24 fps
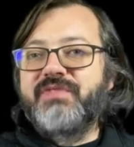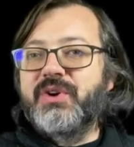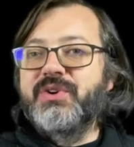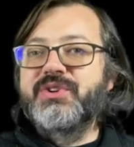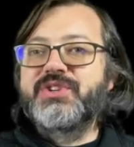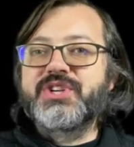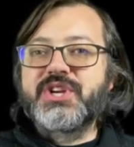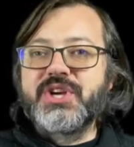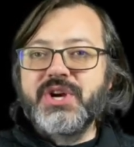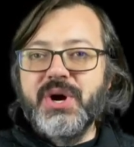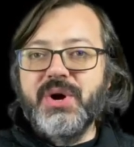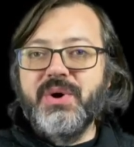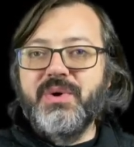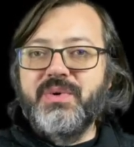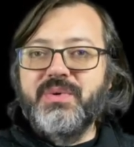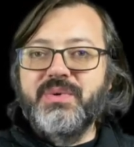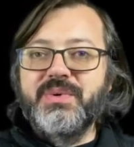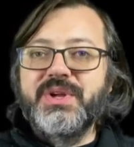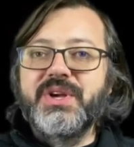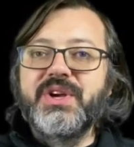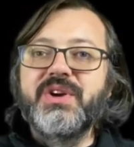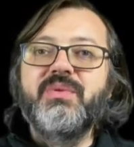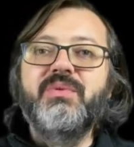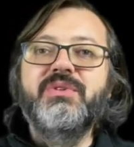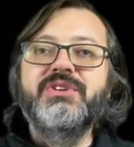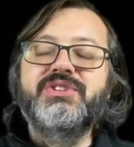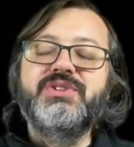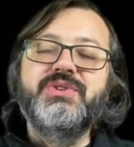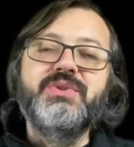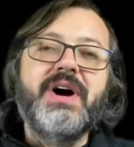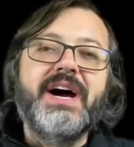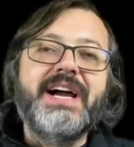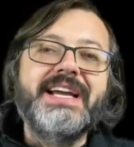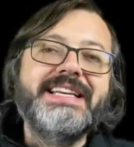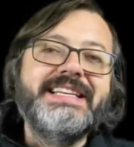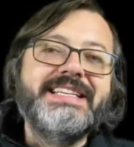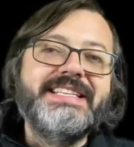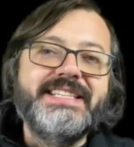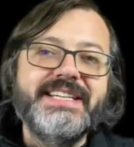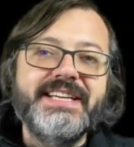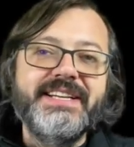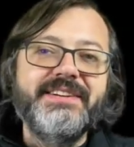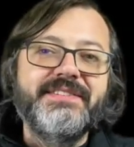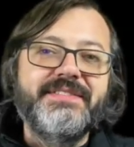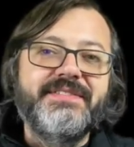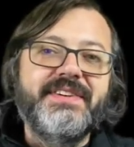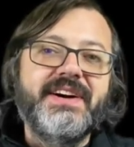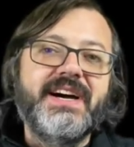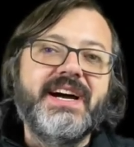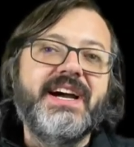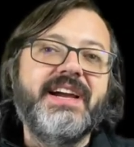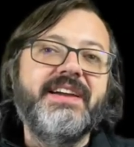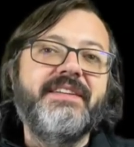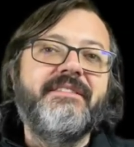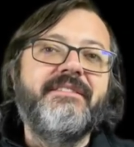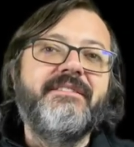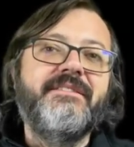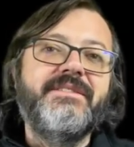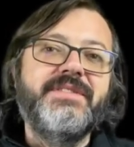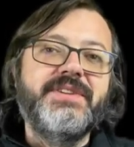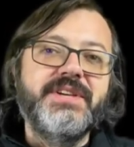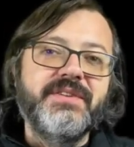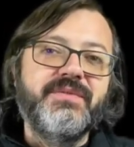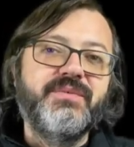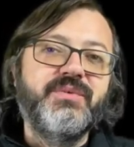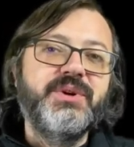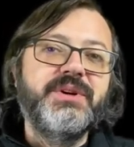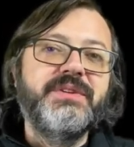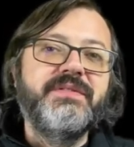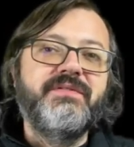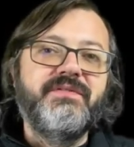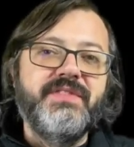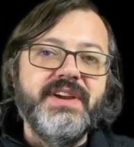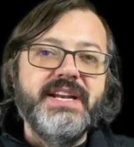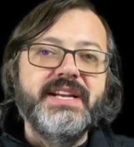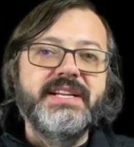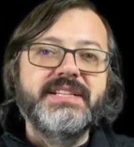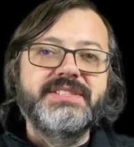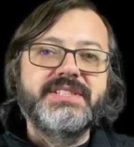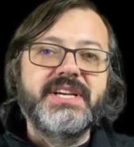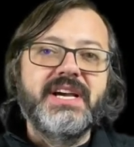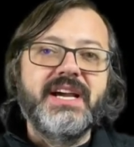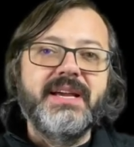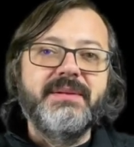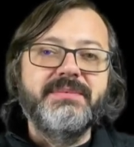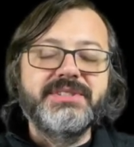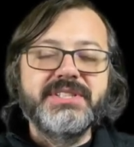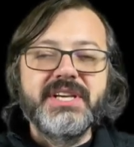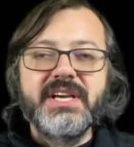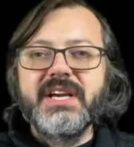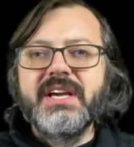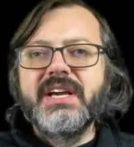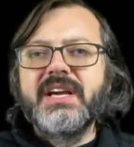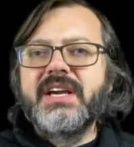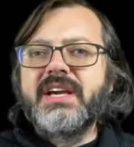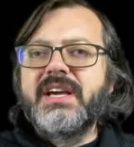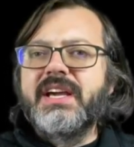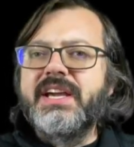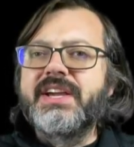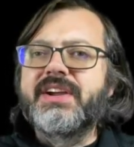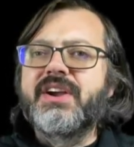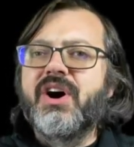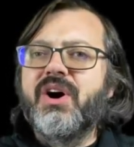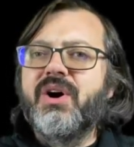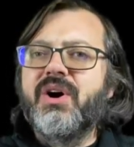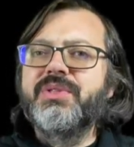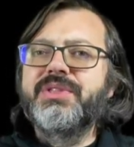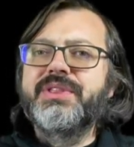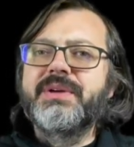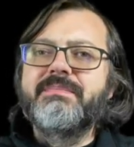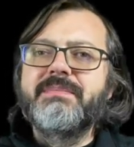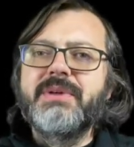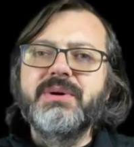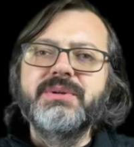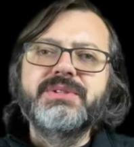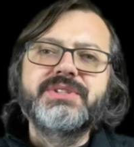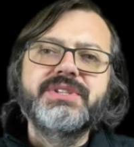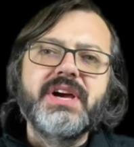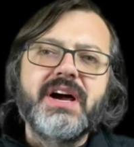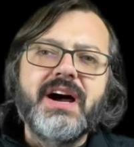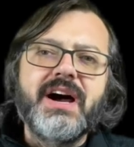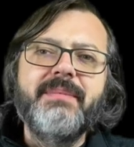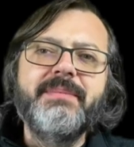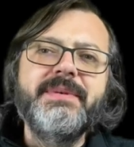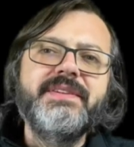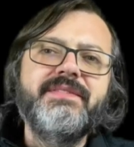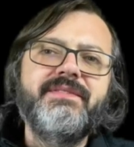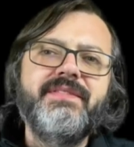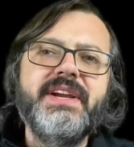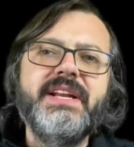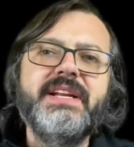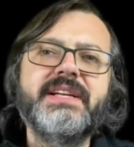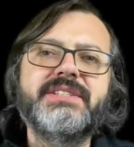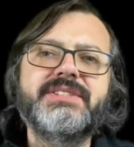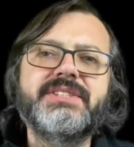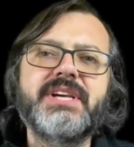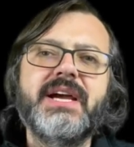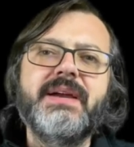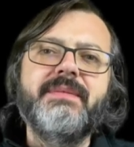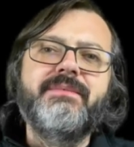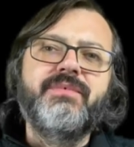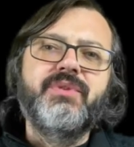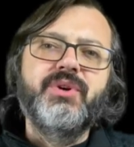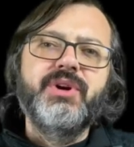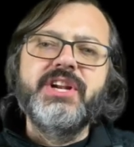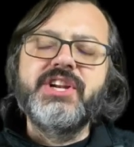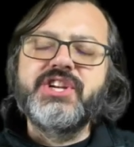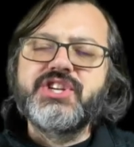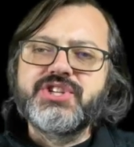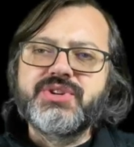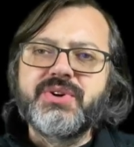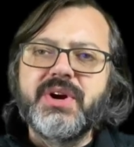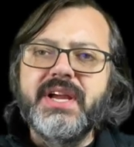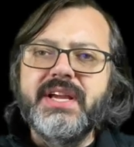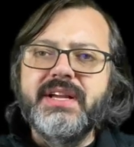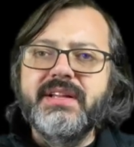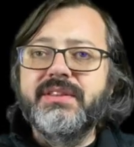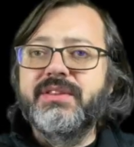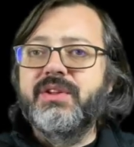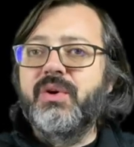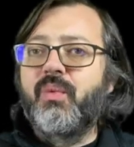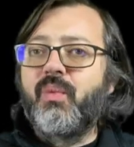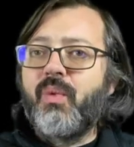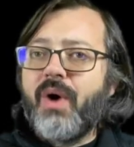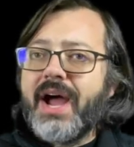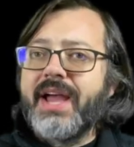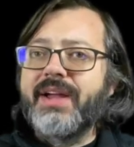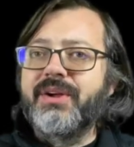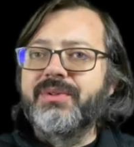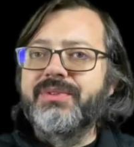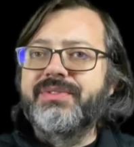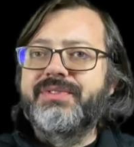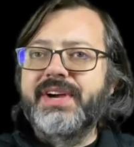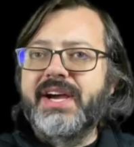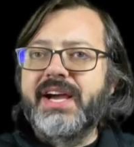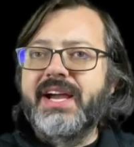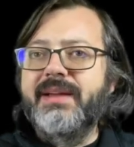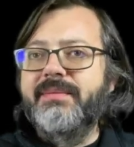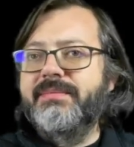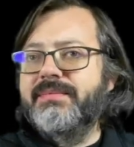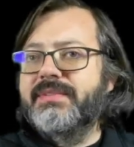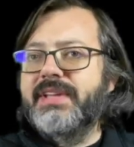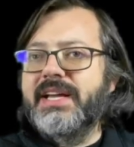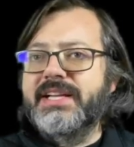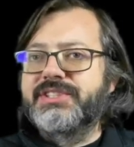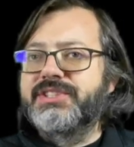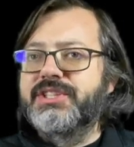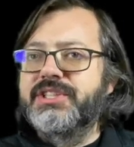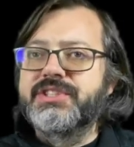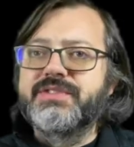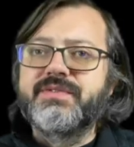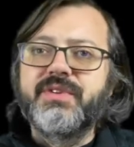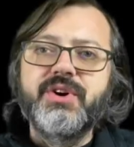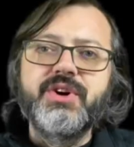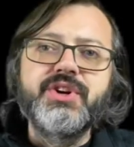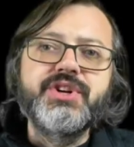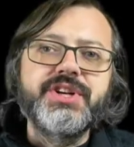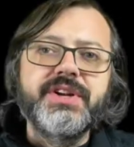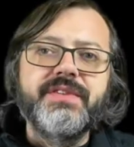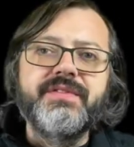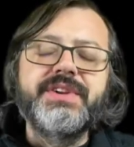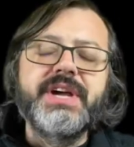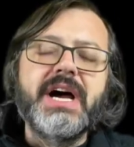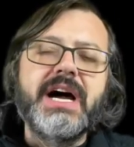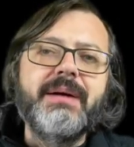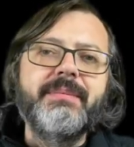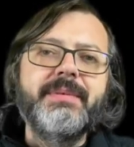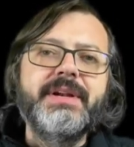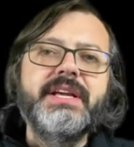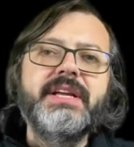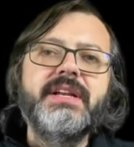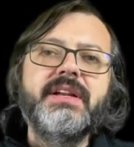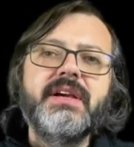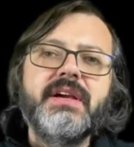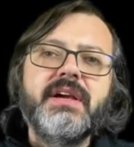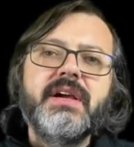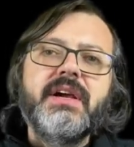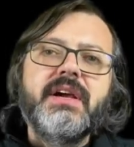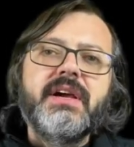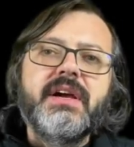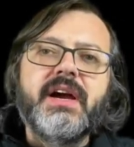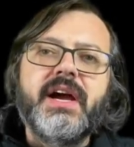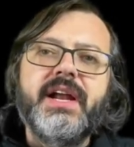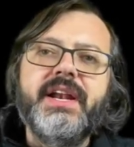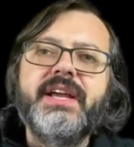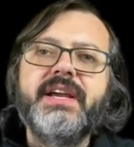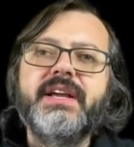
first goal was to identify different phenotypes. He called the most common phenotype for each trait the wild type, that's his version of dominant, and